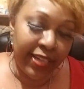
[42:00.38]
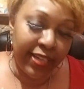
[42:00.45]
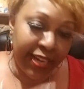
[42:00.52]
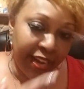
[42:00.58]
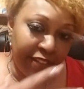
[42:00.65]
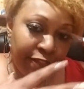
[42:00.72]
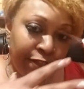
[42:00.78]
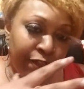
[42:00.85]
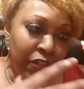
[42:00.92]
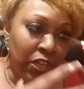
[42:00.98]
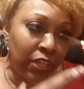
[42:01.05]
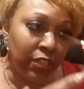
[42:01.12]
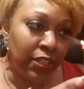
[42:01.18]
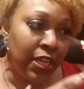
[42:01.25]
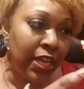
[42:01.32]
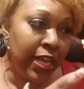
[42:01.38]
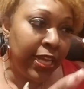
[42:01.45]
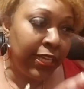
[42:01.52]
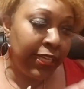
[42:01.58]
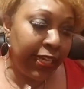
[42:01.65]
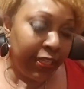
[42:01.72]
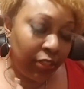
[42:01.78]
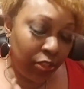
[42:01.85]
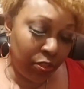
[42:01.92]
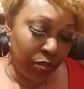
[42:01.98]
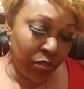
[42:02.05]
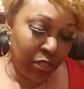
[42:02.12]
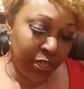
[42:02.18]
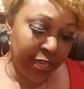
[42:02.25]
and 3 years young. And